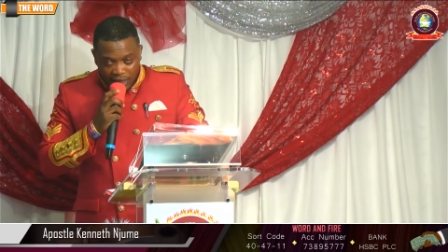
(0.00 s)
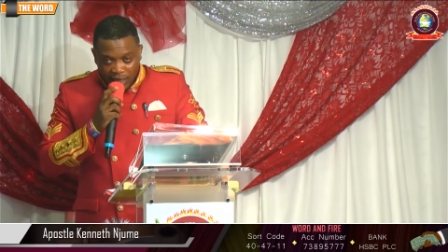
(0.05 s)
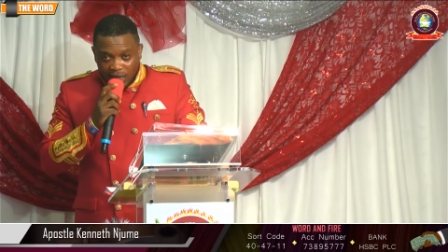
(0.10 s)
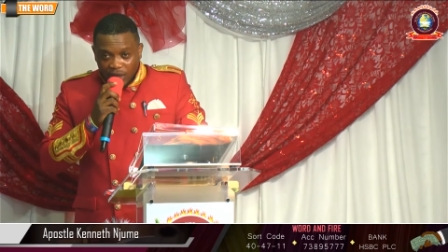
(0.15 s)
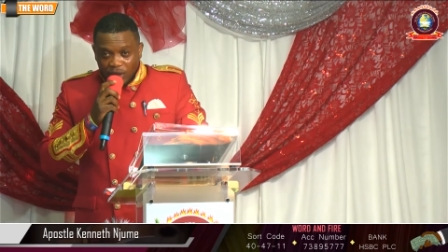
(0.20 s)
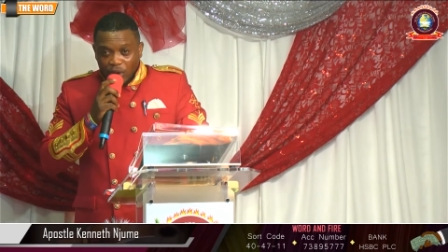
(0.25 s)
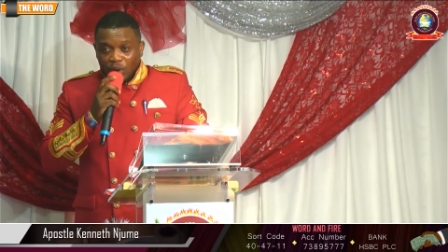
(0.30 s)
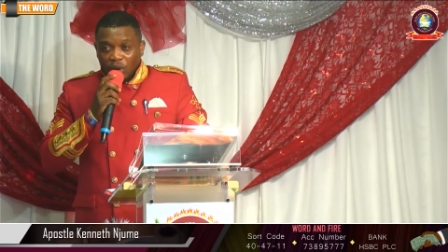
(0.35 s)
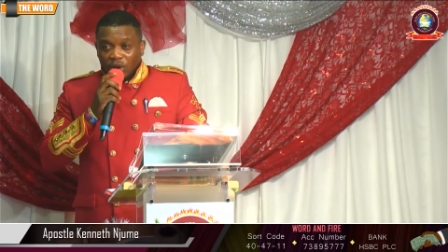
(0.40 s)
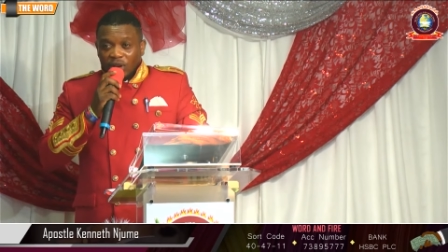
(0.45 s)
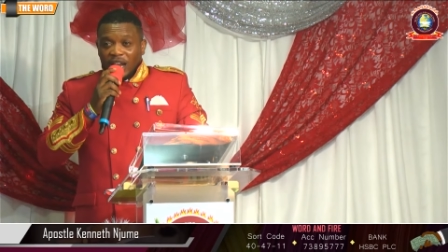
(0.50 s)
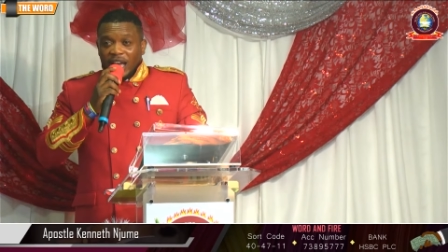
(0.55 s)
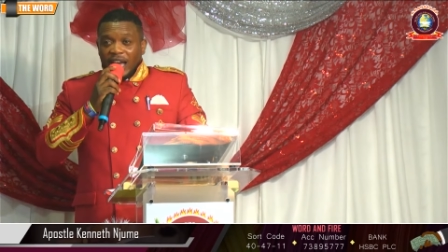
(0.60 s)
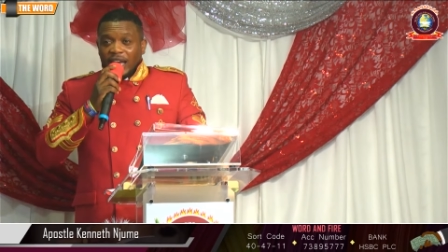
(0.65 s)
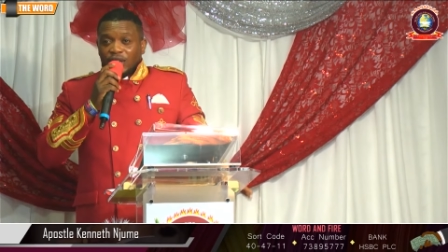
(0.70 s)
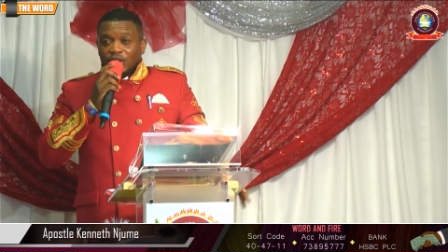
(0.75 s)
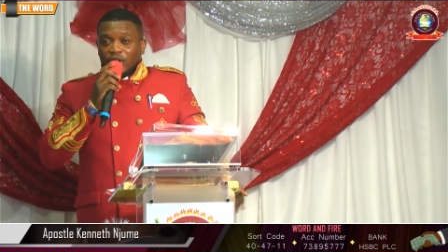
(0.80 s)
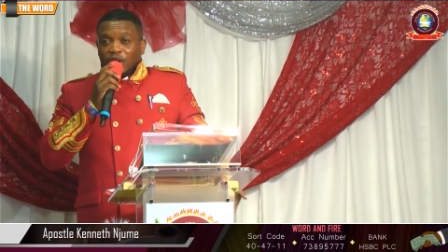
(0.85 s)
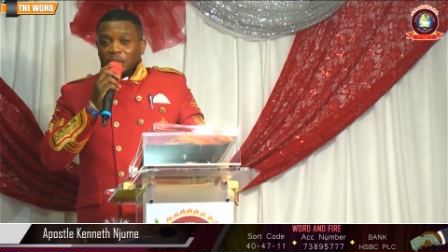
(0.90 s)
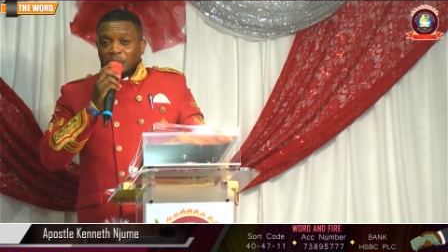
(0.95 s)
You online,
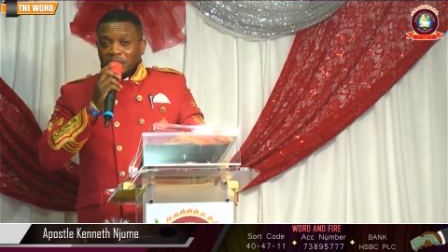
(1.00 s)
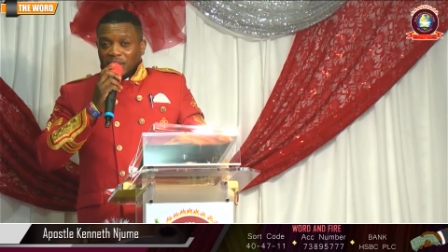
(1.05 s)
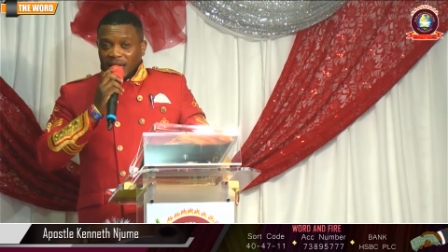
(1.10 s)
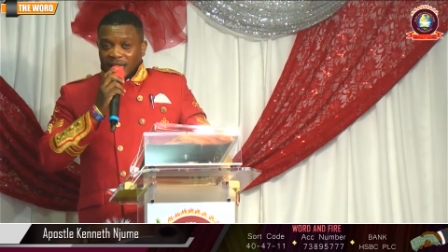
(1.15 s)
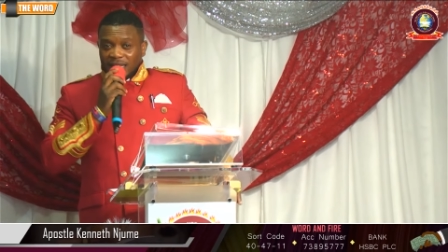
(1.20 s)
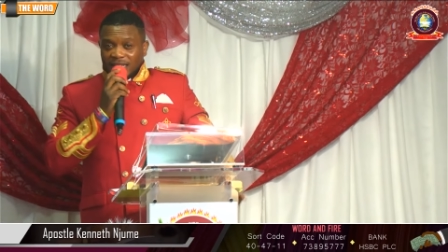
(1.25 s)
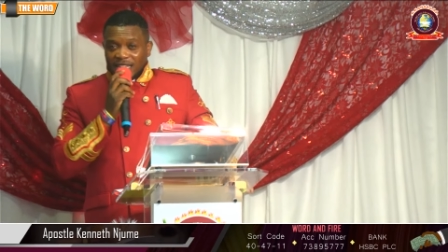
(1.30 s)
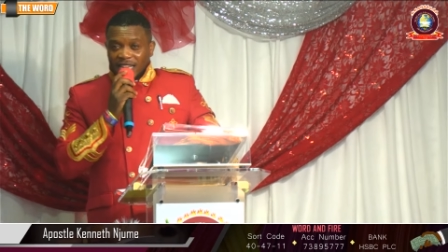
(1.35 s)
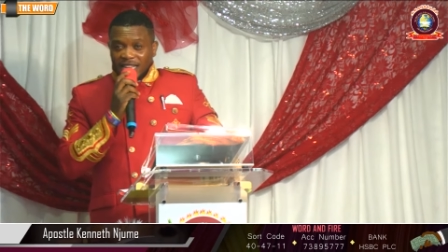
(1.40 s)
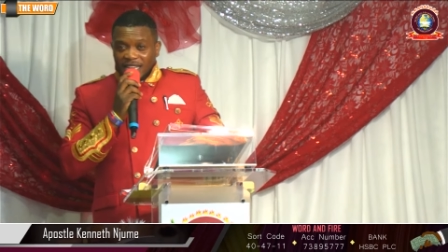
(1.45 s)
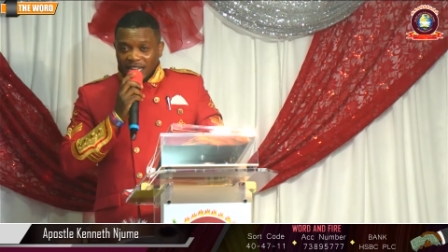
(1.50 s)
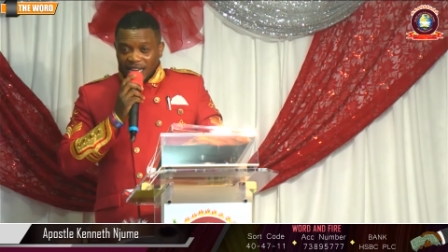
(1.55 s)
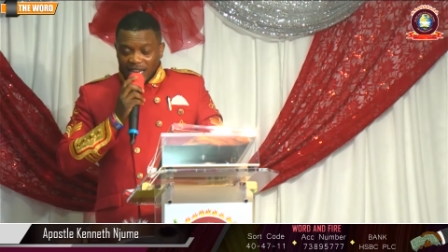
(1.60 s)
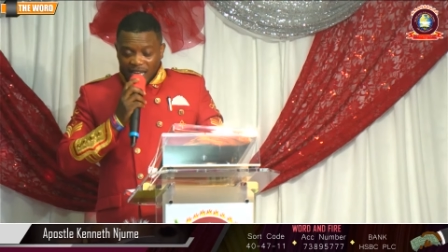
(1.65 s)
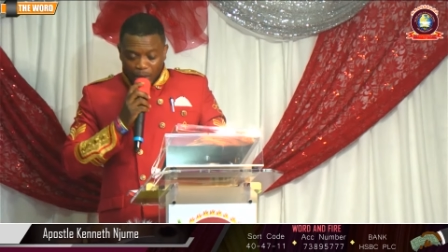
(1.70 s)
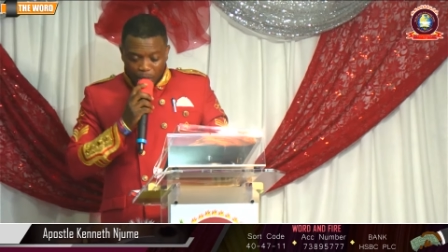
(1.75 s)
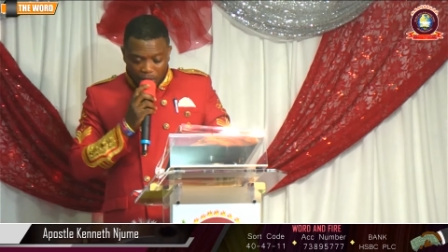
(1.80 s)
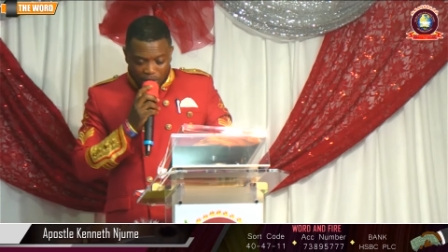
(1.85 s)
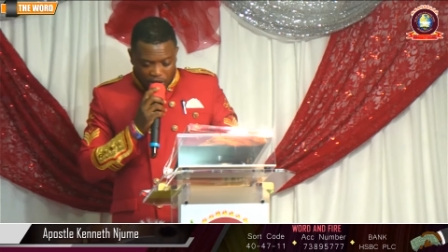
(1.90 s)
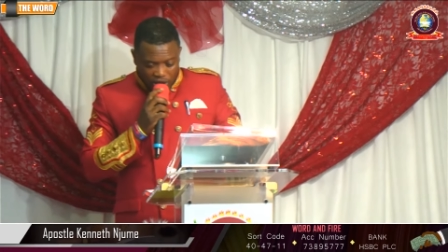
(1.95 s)
you are blessed in the
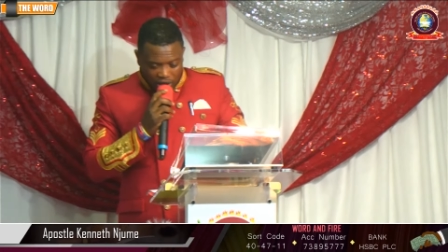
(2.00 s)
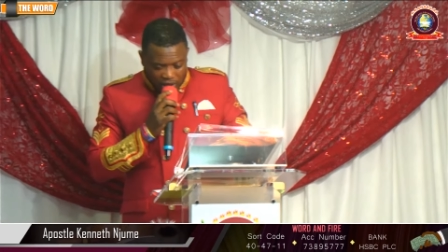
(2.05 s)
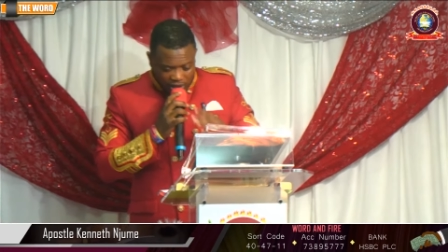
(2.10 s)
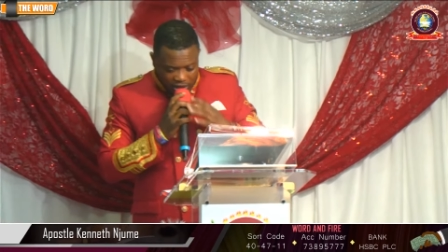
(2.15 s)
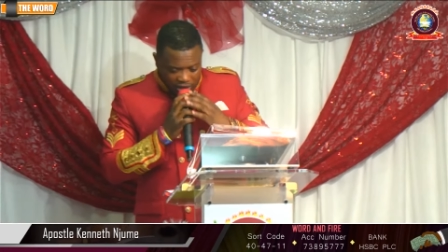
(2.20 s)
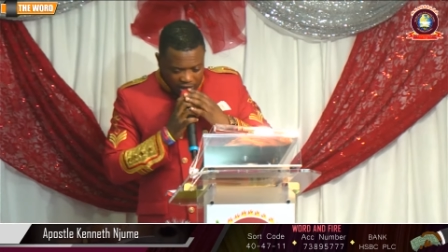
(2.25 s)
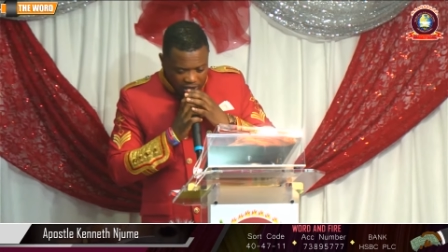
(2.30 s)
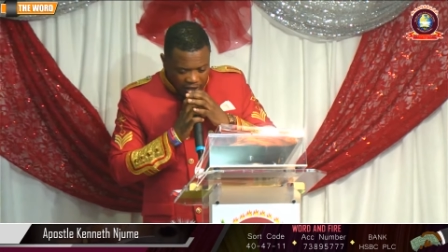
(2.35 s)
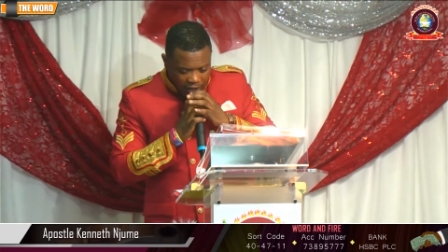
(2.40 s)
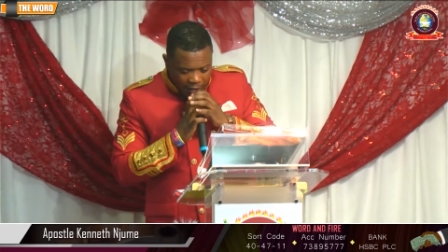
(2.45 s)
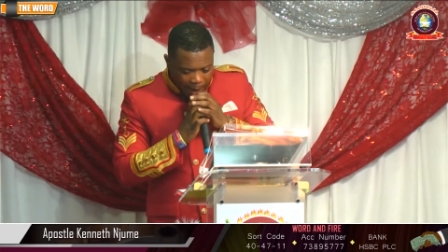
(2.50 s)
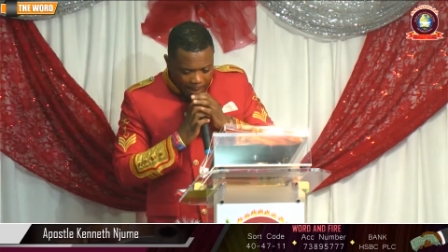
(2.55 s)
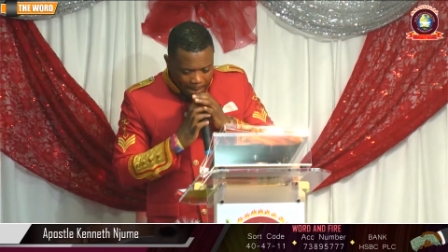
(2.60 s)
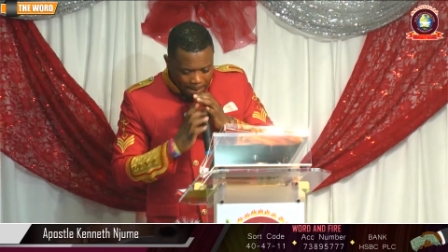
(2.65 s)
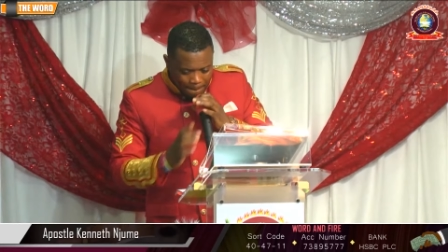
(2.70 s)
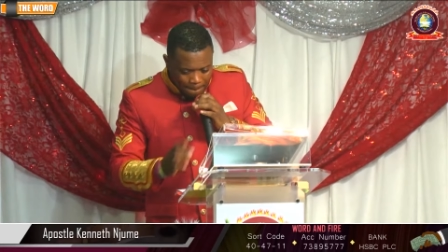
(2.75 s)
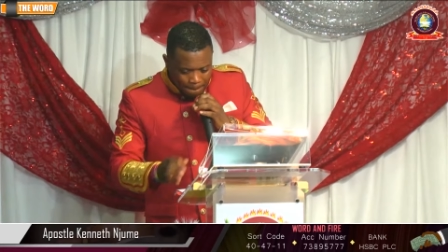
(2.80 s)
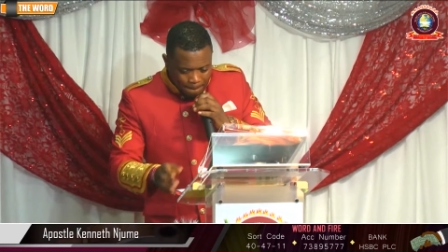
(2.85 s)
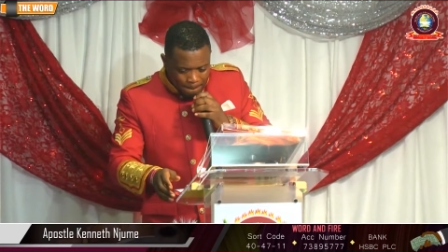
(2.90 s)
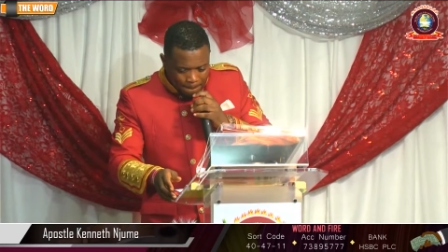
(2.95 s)
name of Jesus.
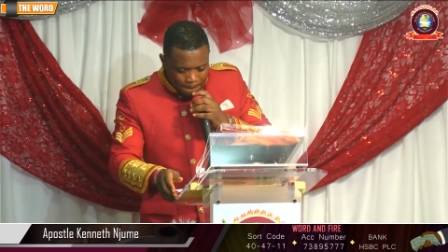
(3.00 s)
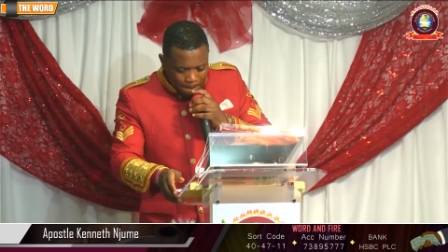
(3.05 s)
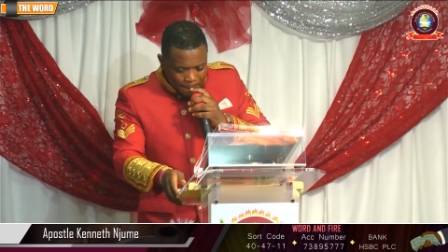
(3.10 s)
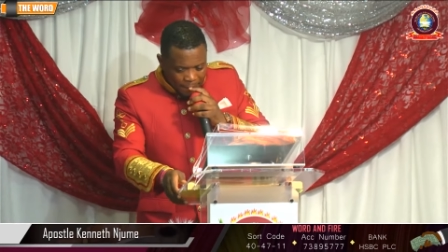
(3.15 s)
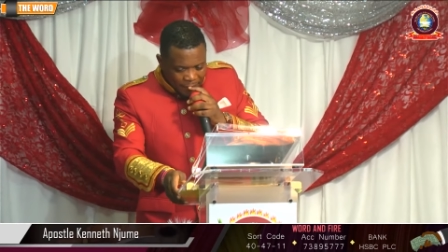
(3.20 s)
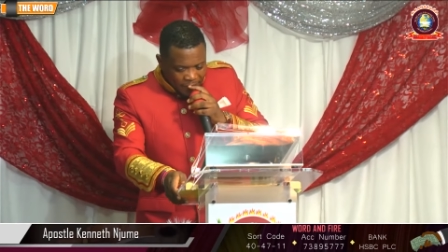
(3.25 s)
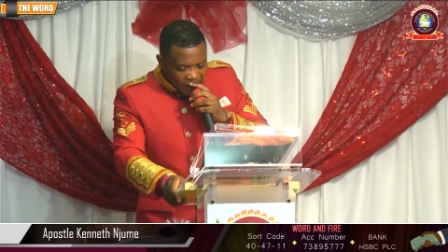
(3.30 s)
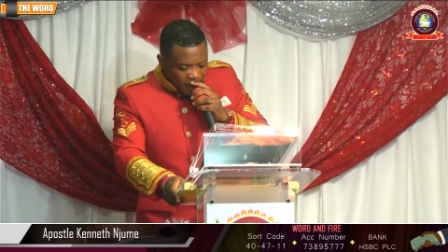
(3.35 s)
Amen.